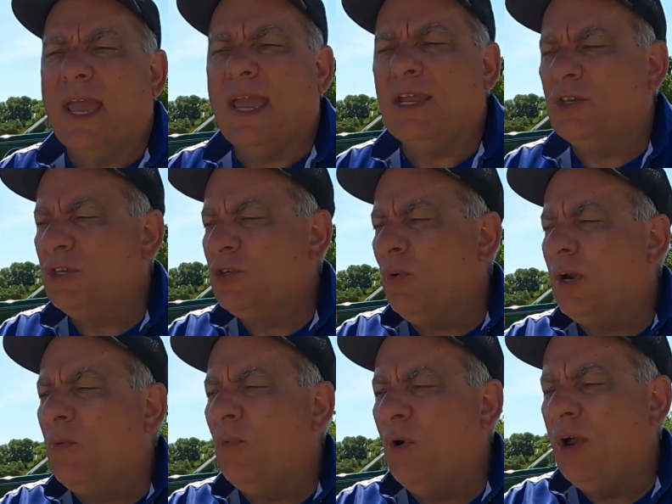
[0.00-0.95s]
in
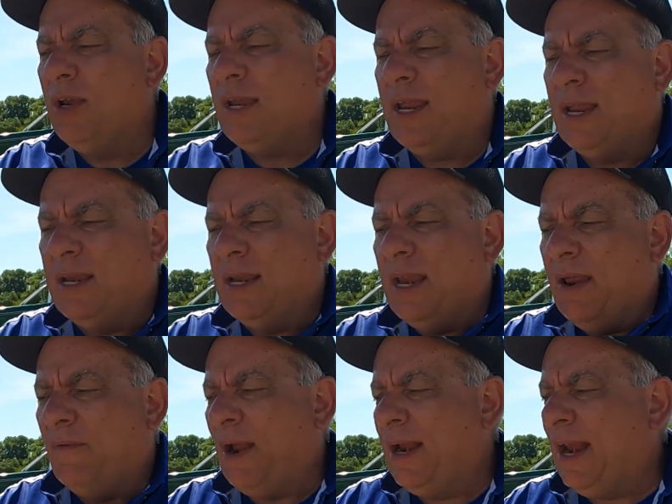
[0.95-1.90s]

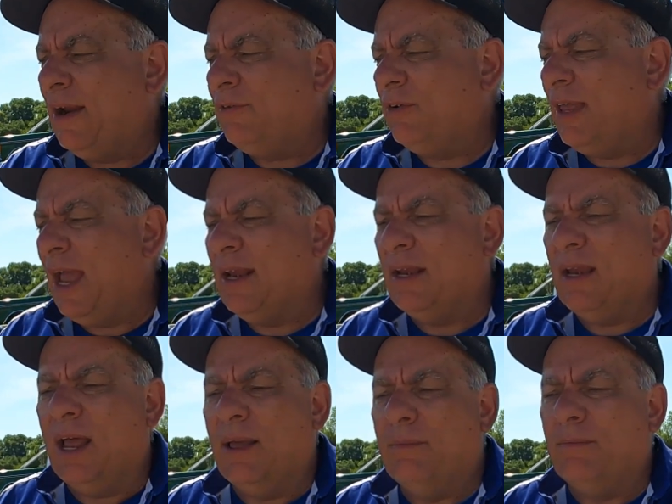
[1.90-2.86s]
21, right after that,
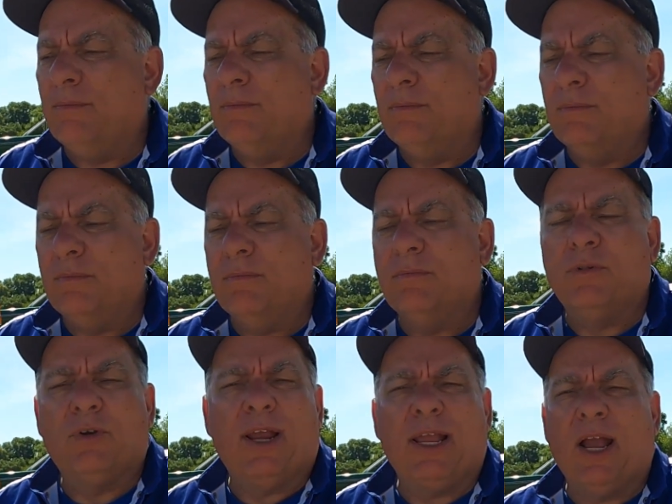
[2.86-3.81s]

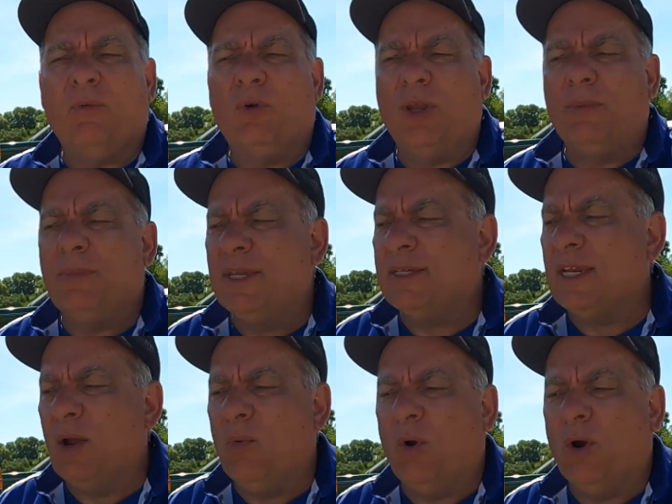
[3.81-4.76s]
Greg got really
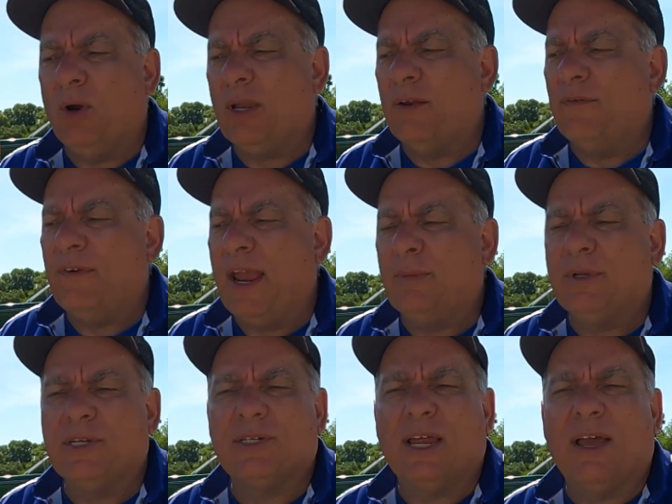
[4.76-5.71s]
busy at work and
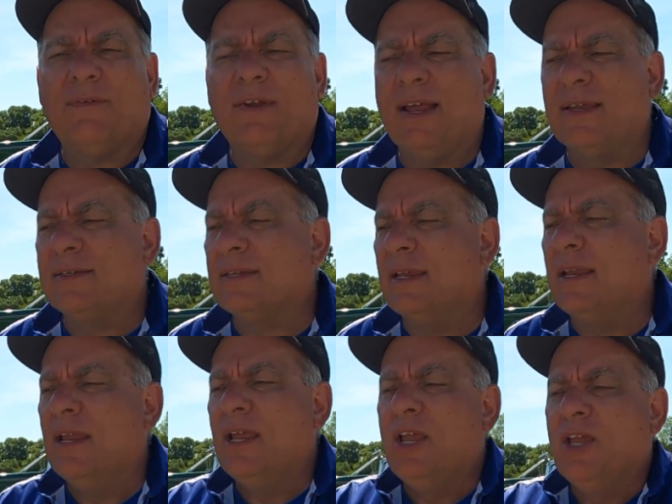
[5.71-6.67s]
family stuff, and I
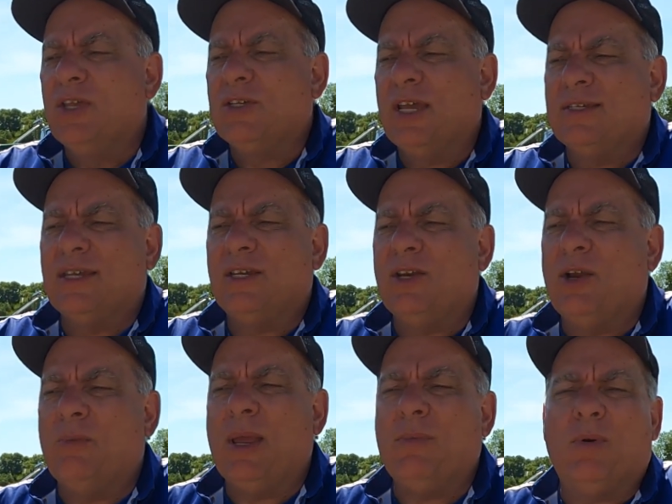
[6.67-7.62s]
said, you
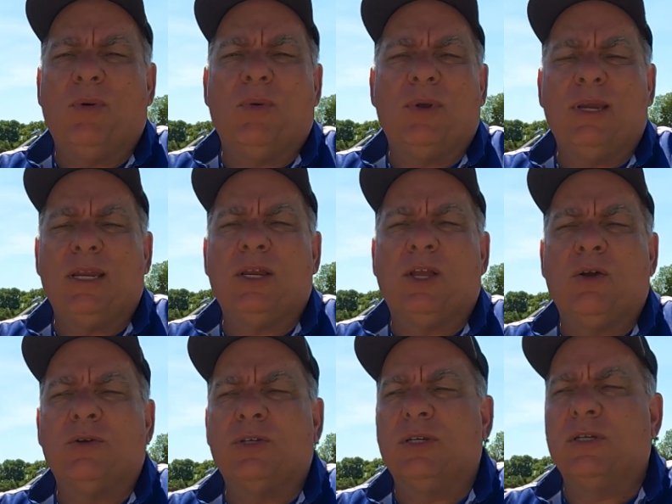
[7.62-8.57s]
know, maybe we need to go
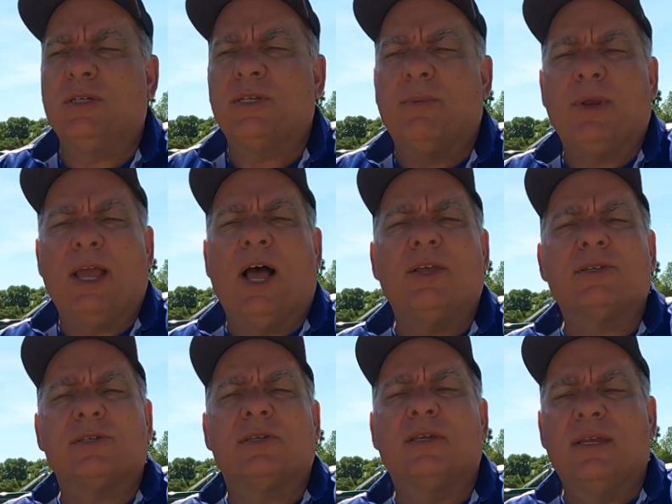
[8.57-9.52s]
to somebody else.
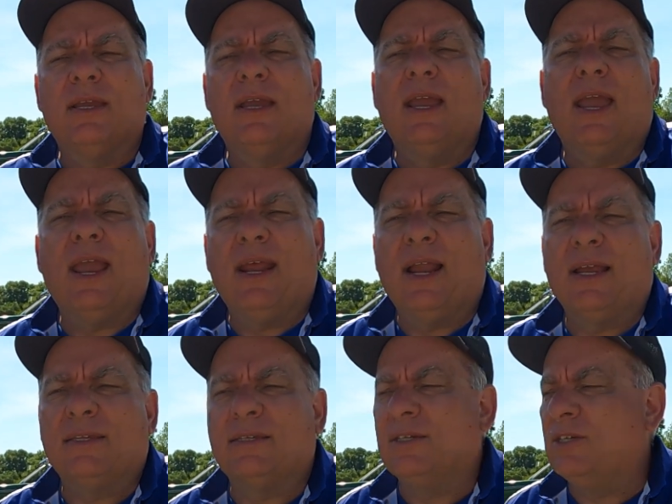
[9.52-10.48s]
And
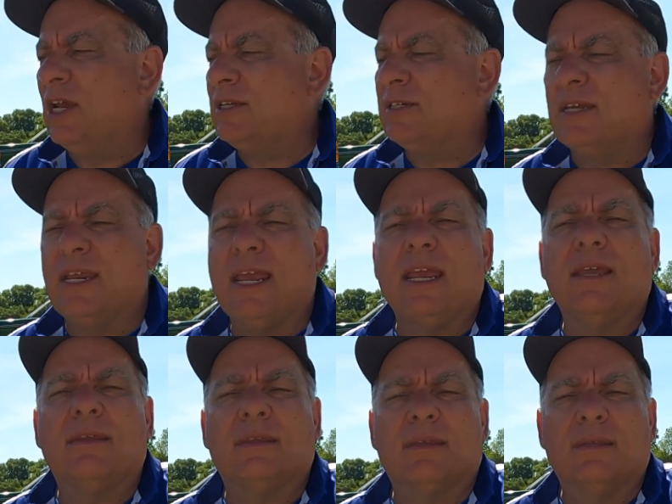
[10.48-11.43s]
I suggested
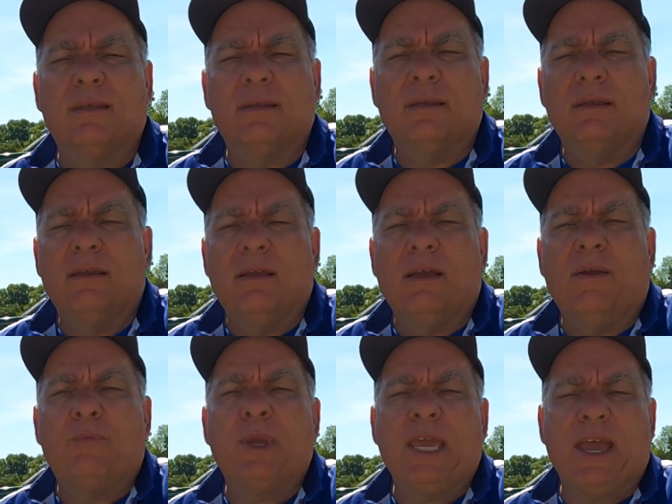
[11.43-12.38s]
Heath,
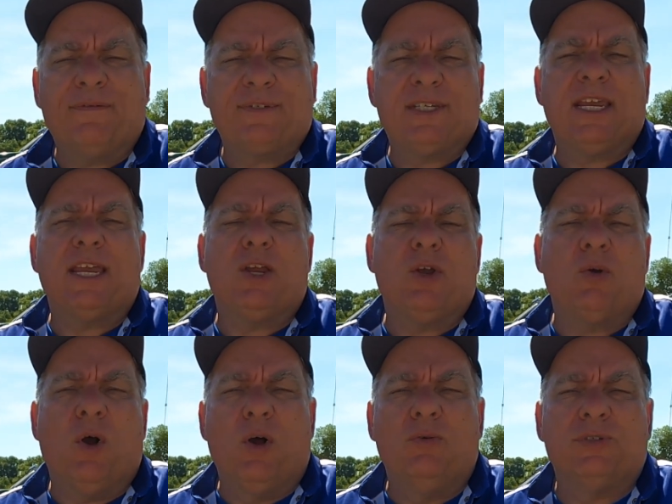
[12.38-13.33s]
the BFT,
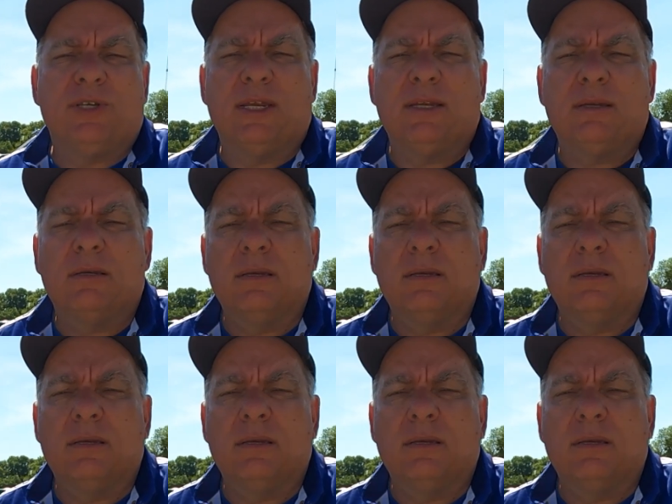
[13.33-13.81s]
who owns it,